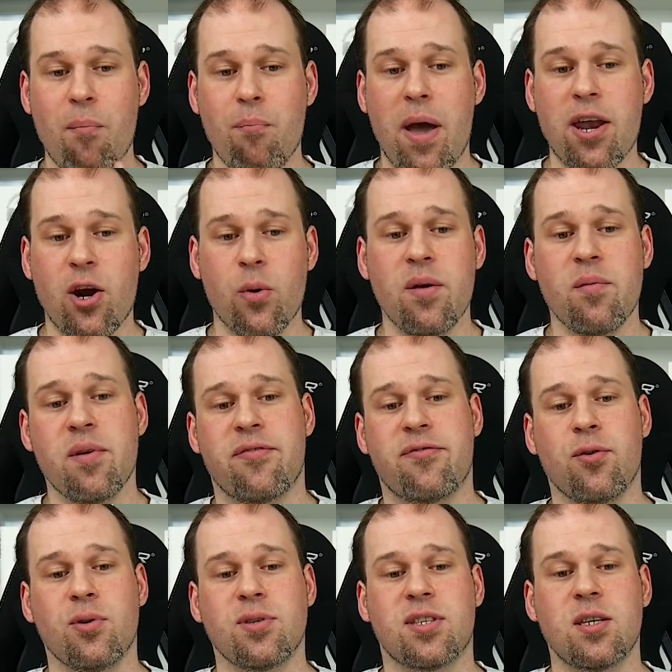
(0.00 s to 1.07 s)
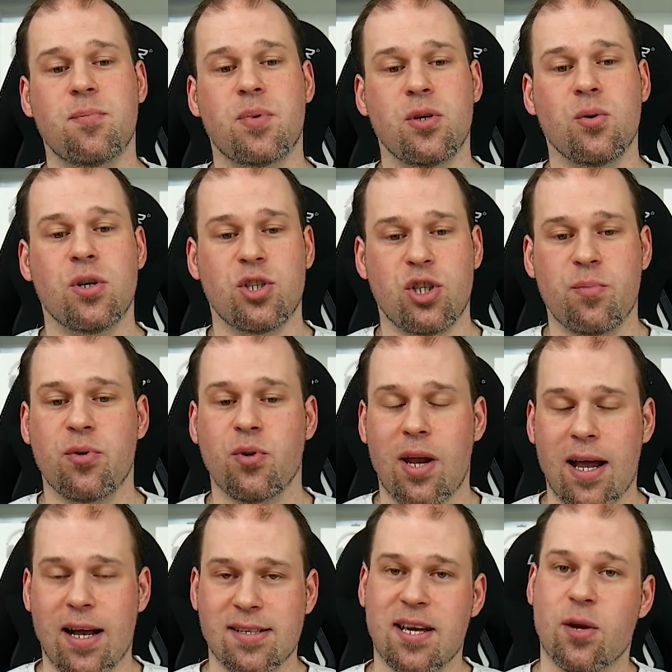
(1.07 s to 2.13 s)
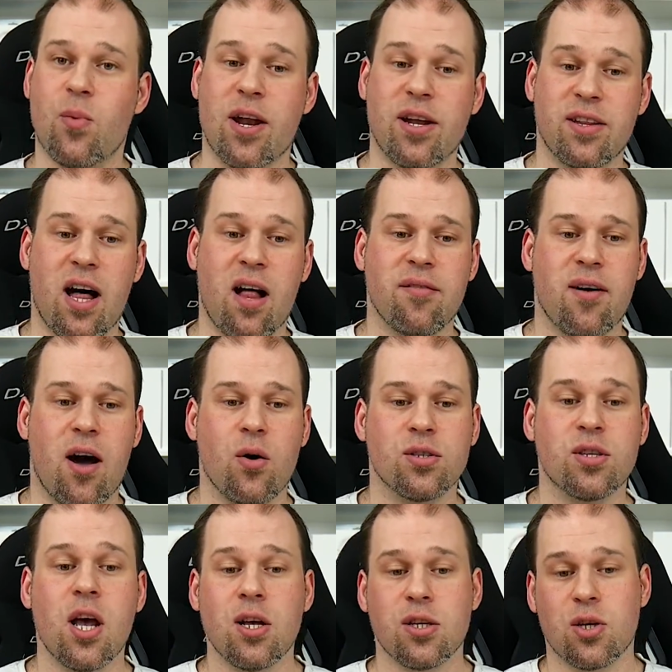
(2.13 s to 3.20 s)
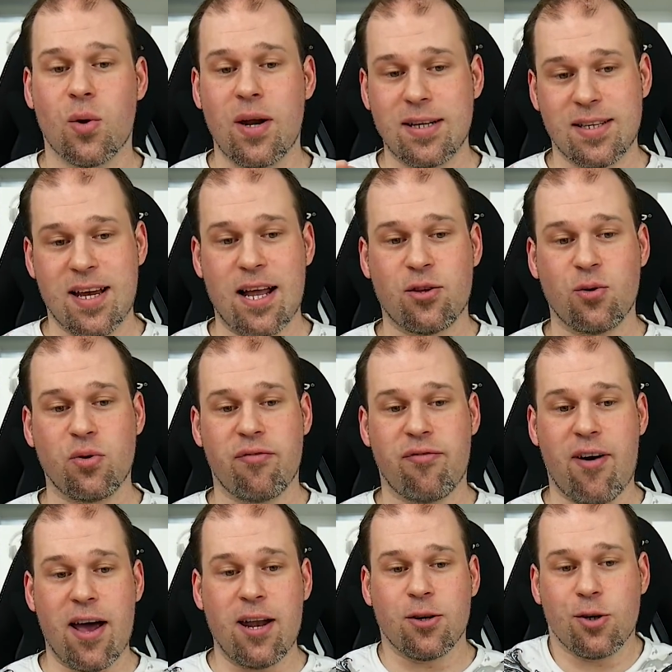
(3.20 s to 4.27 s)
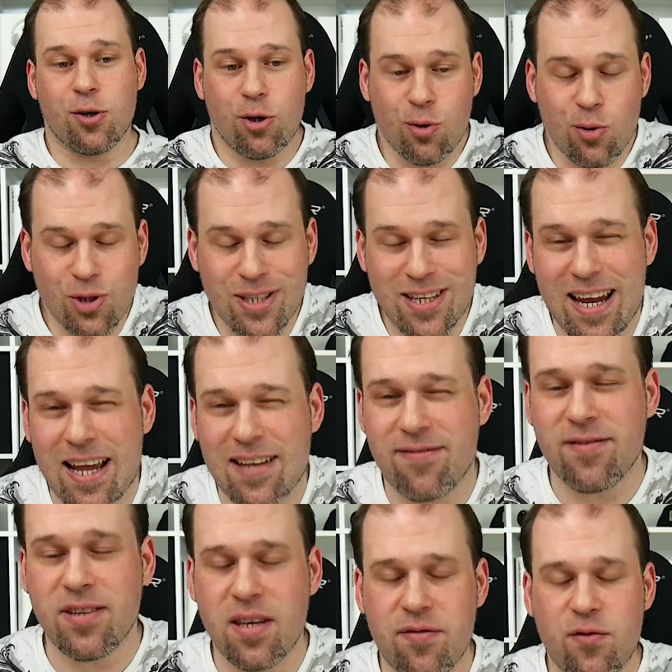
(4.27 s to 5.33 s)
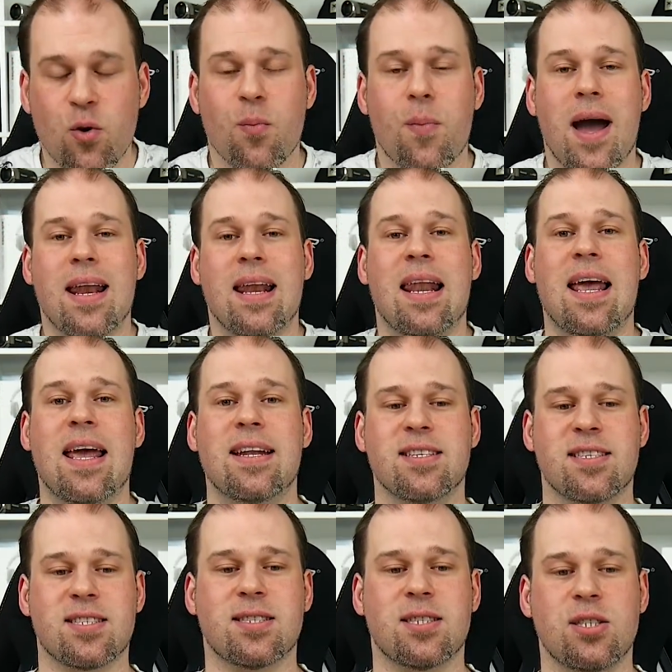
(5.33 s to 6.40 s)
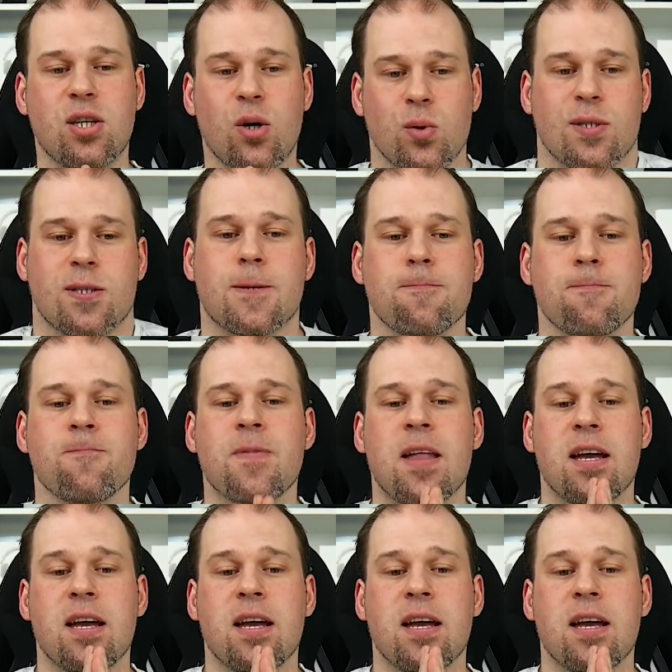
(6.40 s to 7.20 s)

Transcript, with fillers: Battery with full CPU and GPU, like I said, 1.5 hours. So let's get to the final conclusion, give you my latest notes.